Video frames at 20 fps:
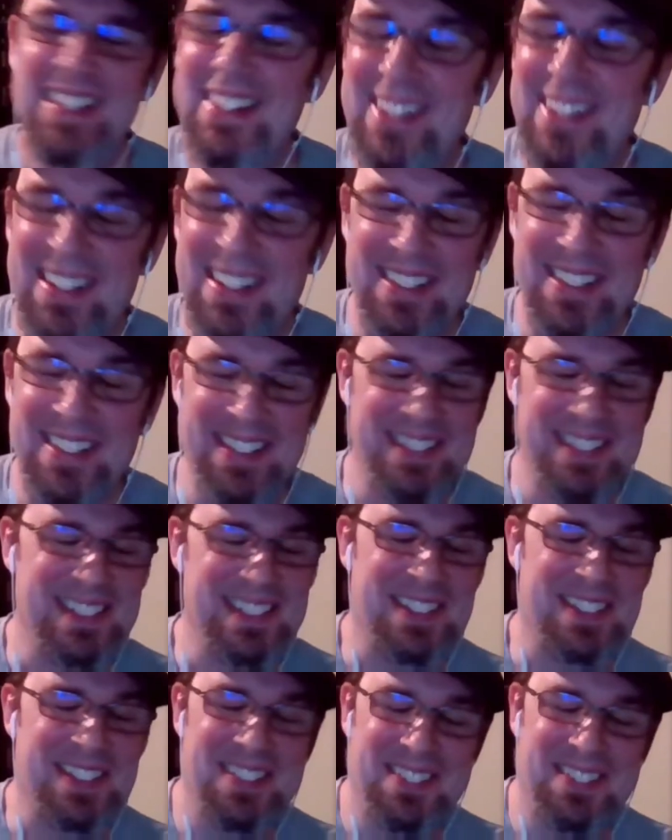No, it
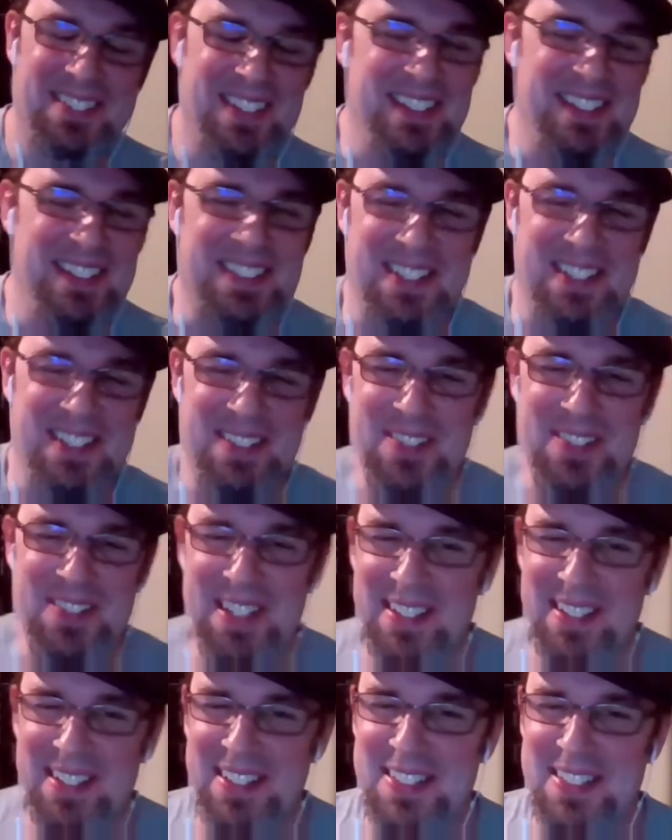is great stuff,
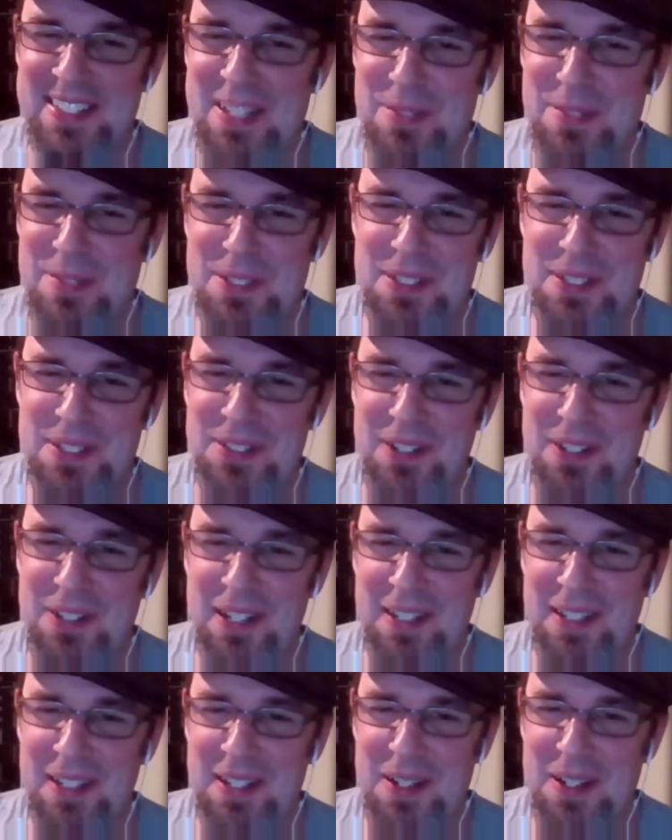man. It's absolutely
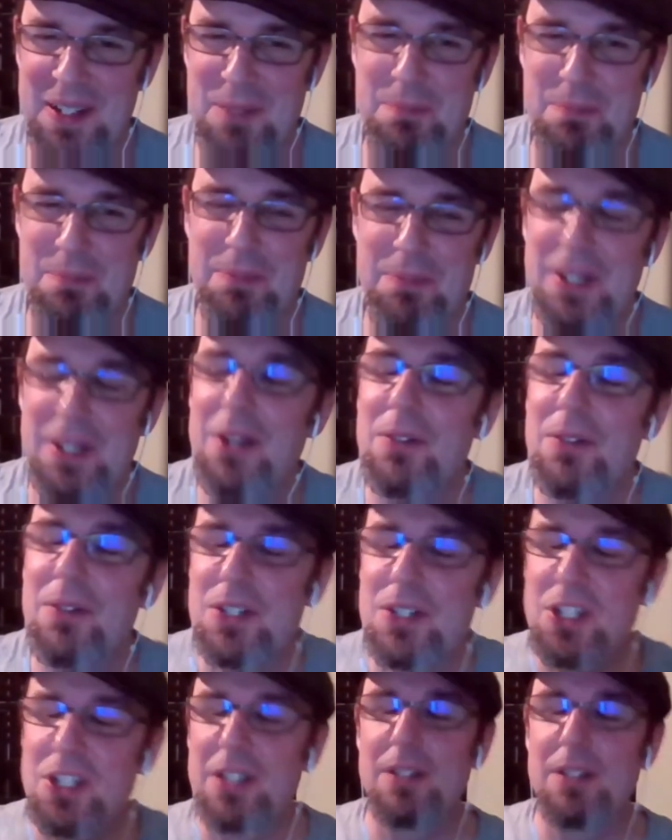great. But we
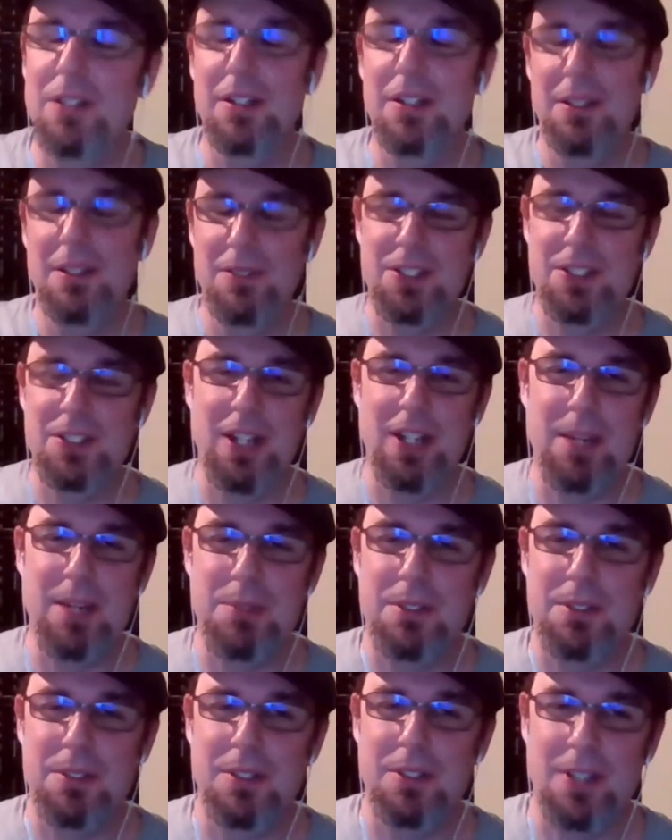should
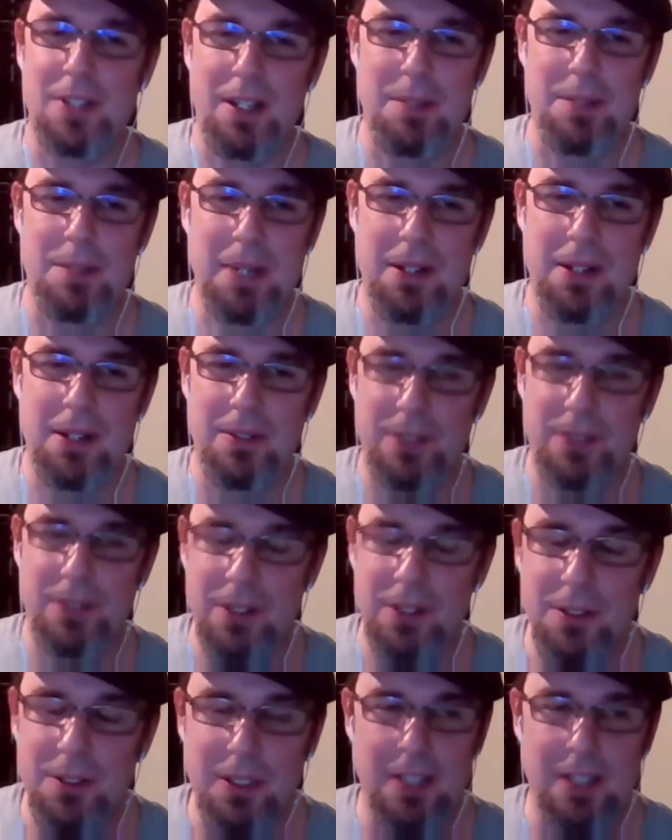absolutely talk about the
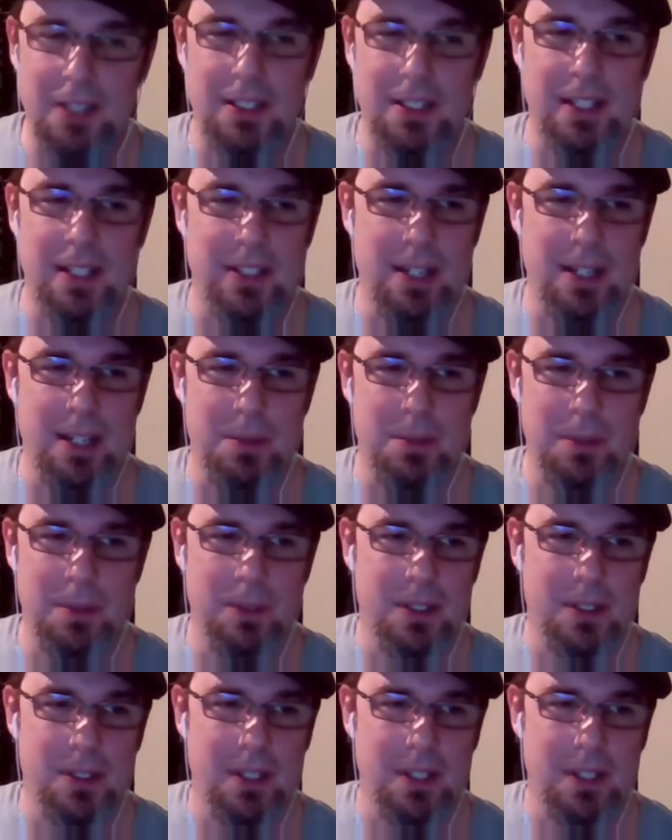new King's X album, which